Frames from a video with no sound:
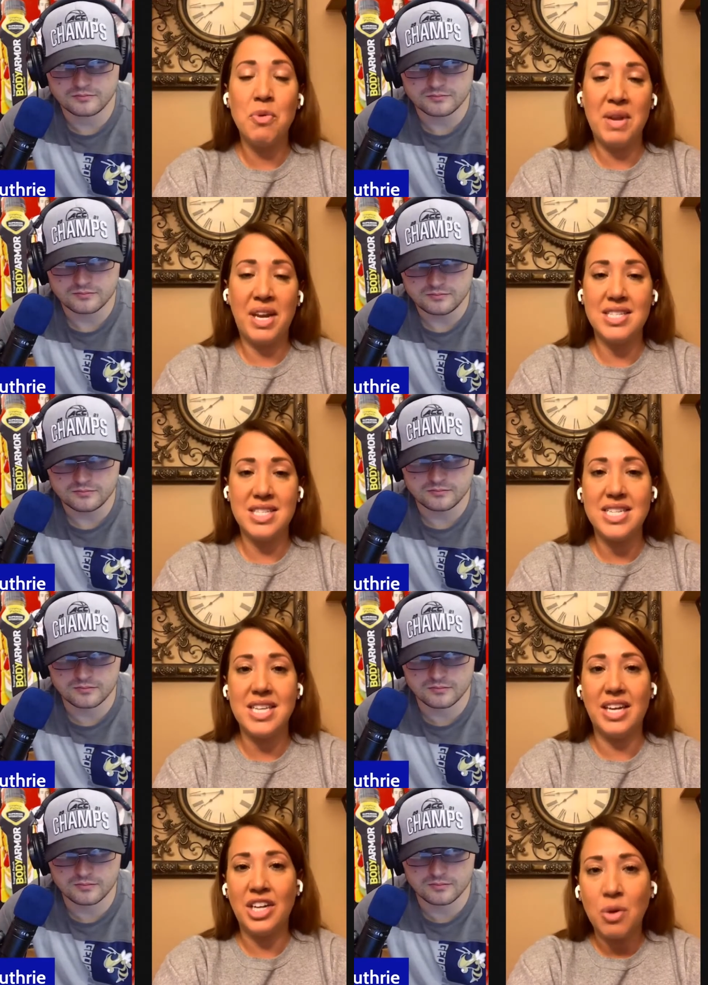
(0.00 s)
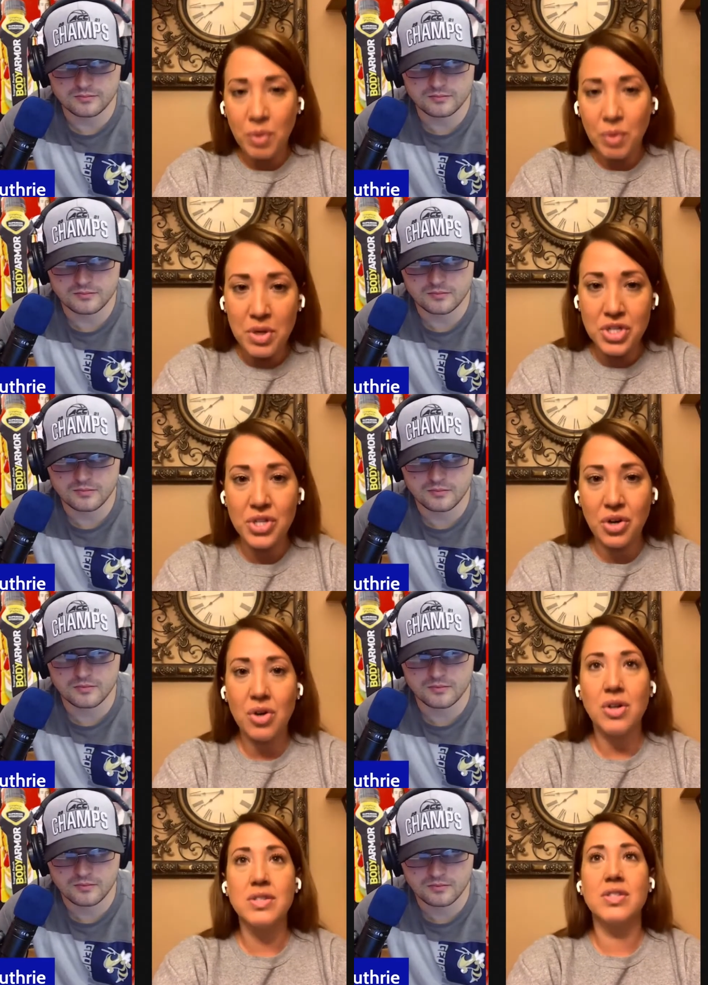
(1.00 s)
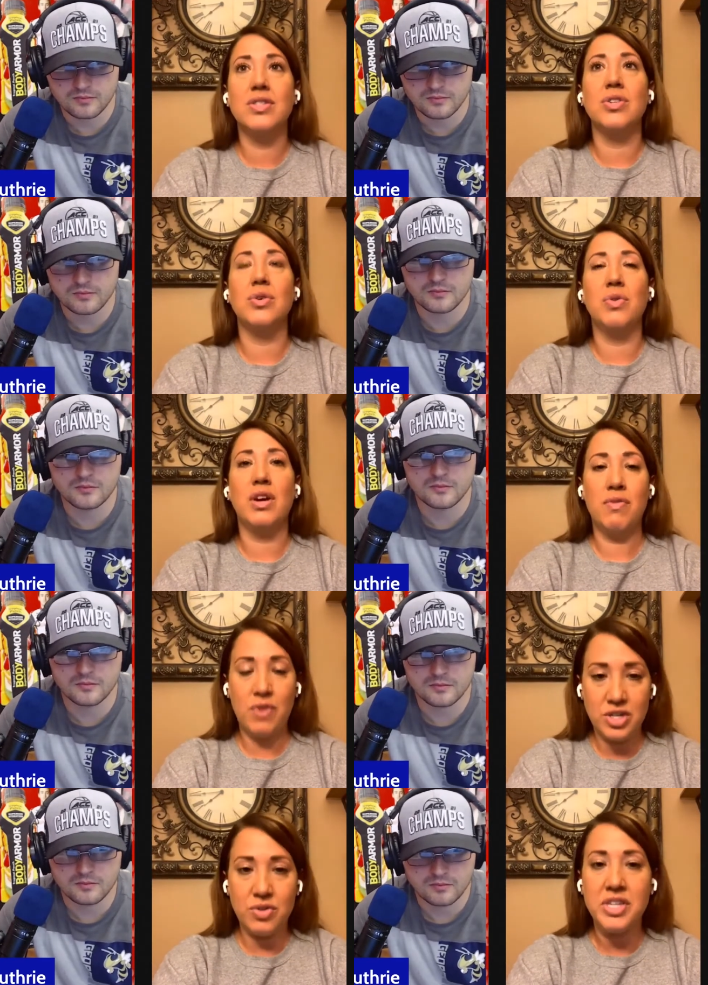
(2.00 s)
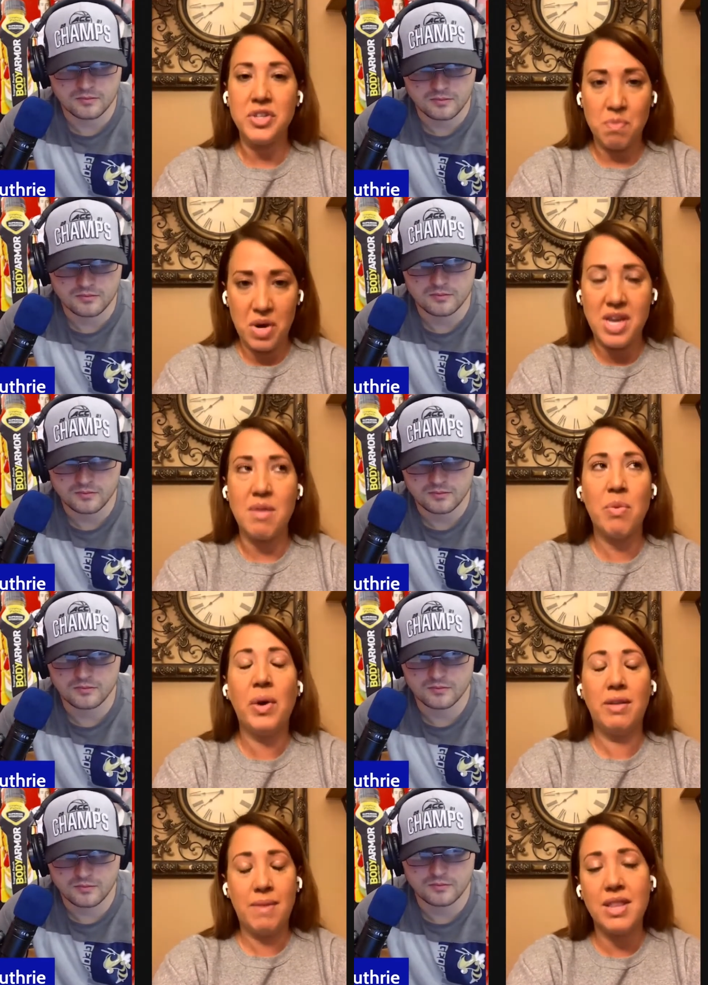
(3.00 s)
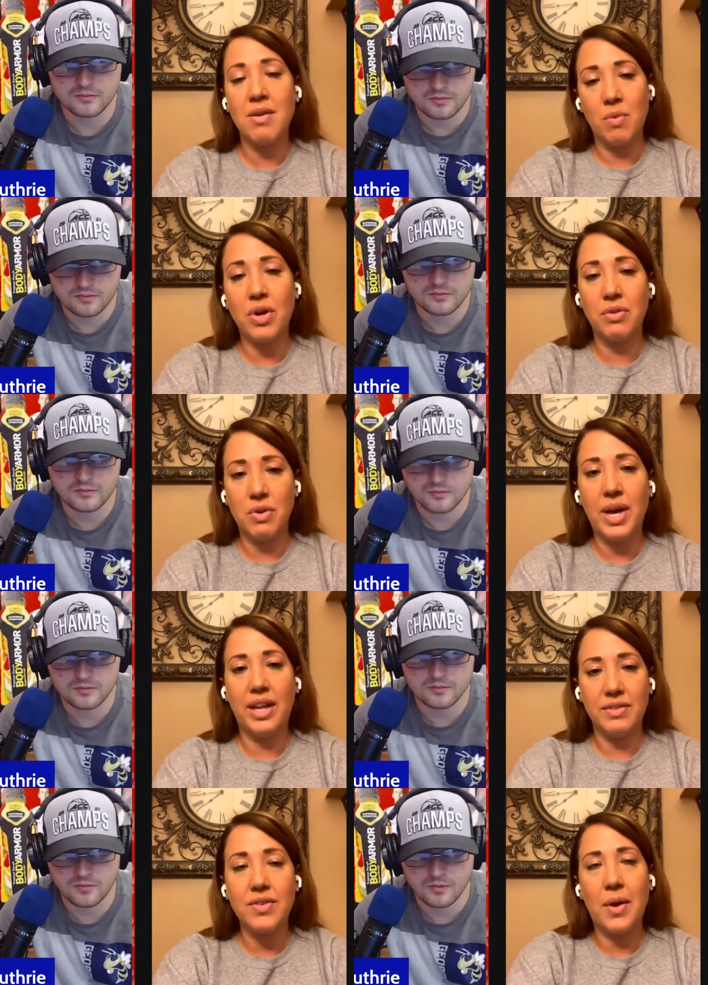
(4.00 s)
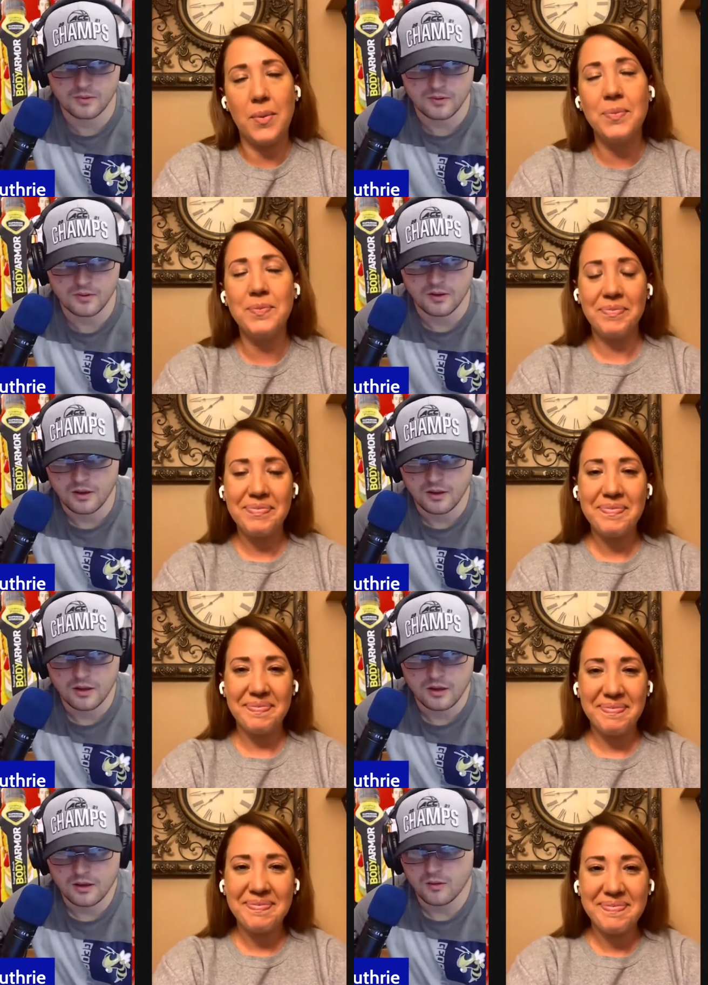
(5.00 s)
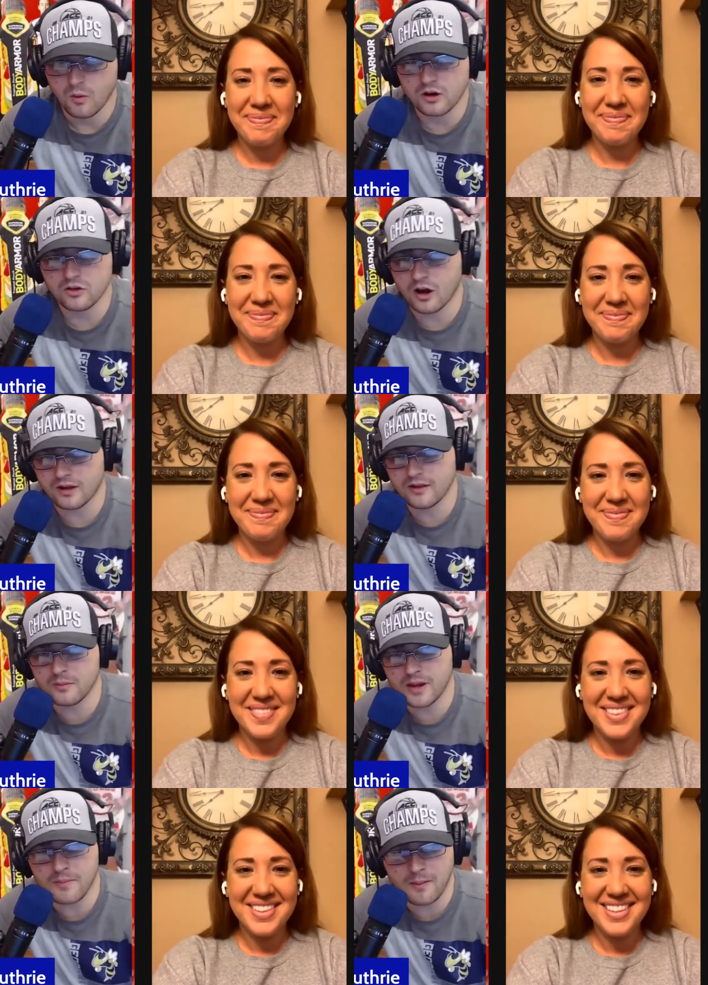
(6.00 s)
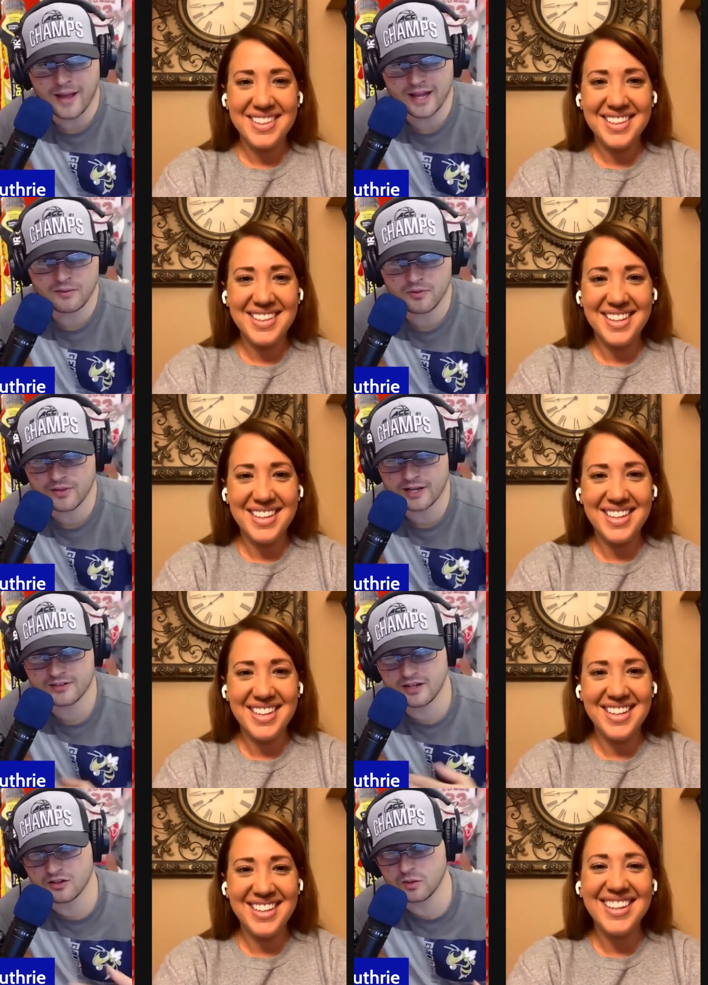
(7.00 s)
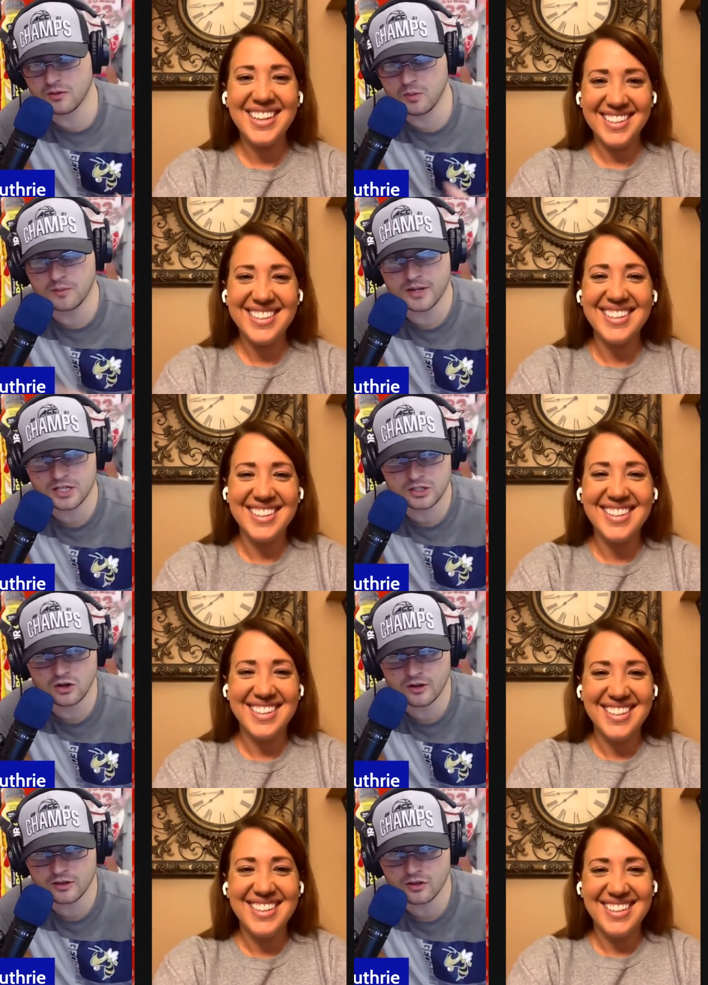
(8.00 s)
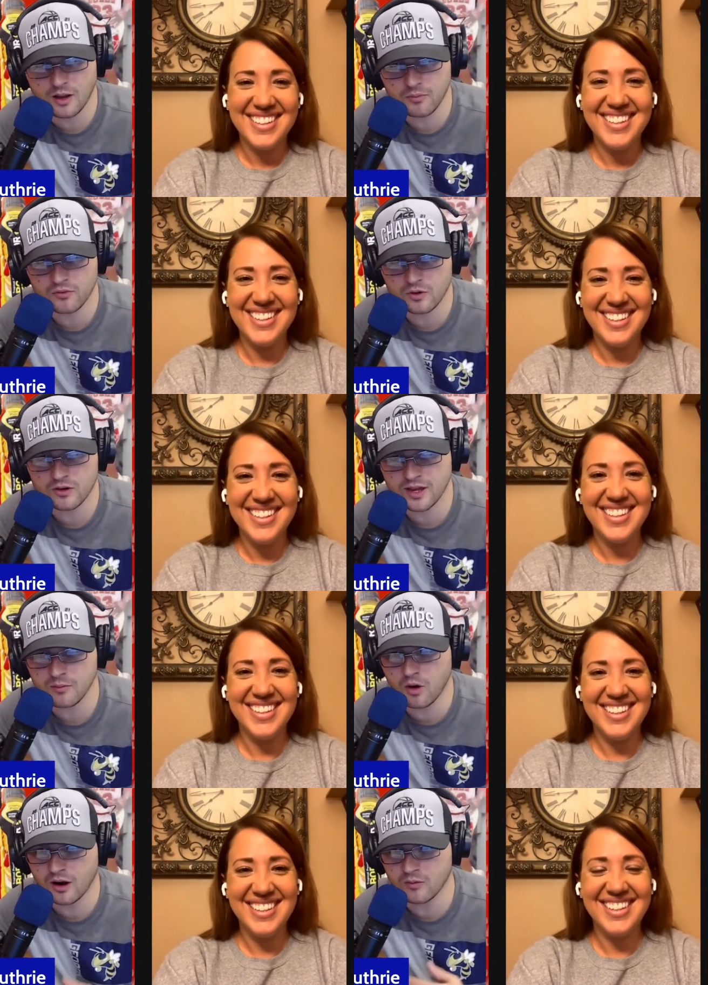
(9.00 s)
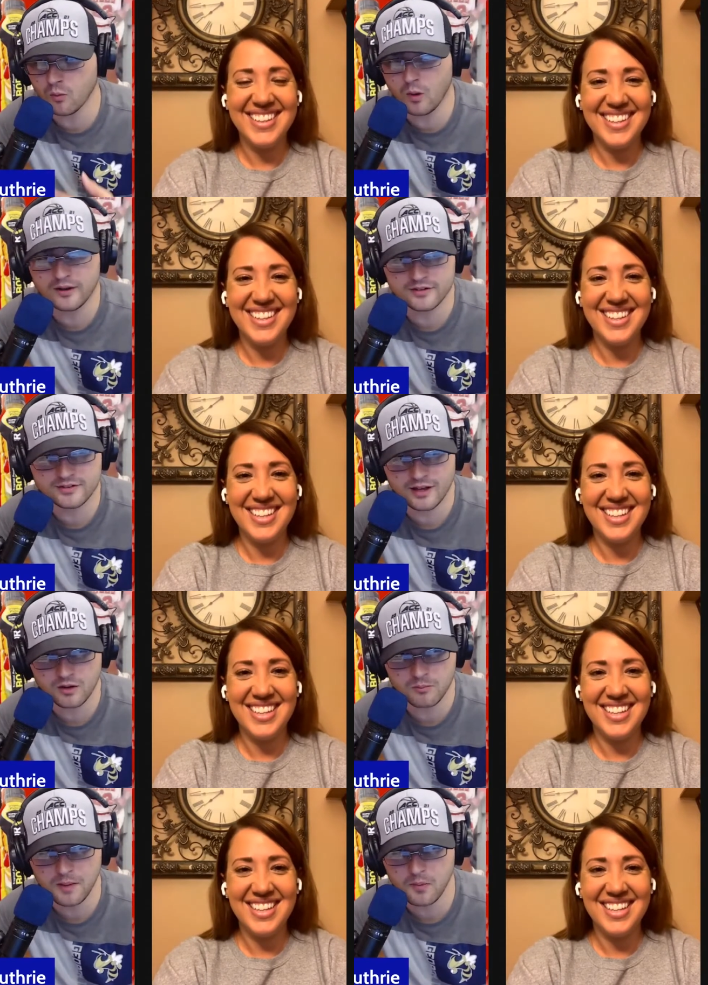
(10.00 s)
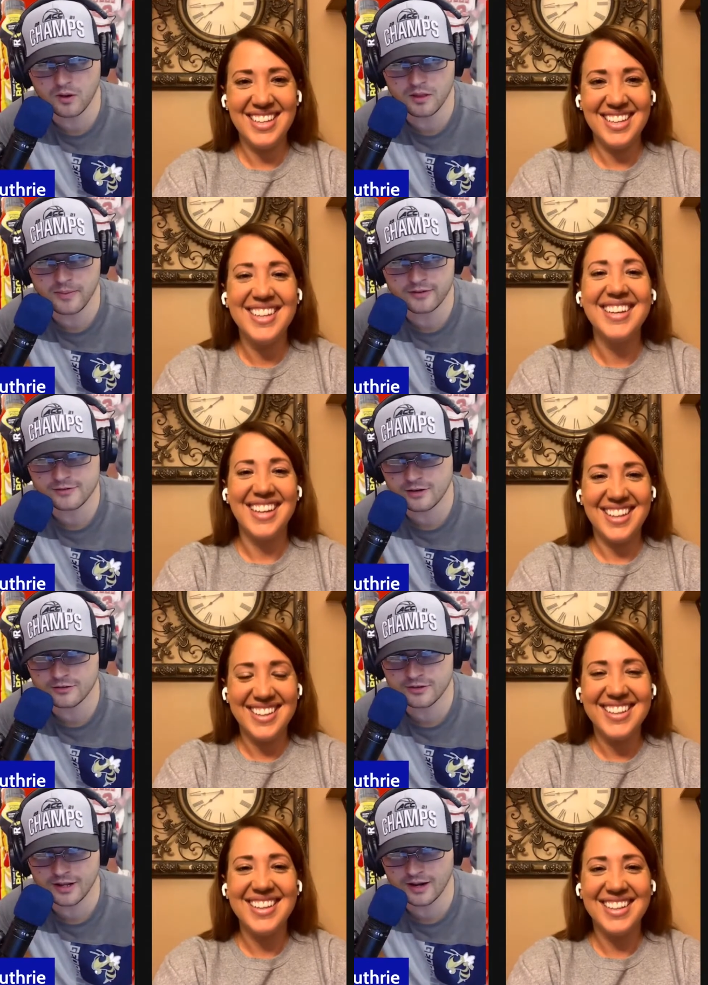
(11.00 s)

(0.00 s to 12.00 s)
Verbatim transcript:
Speaker 1: opening season. You know, we push the girls to their frustration breaking point and make them work through it. So
Speaker 2: want to talk a little bit about Maggie Pavlansky because we we mentioned her at the top before you came on. What a setter, maybe one of the best setters in the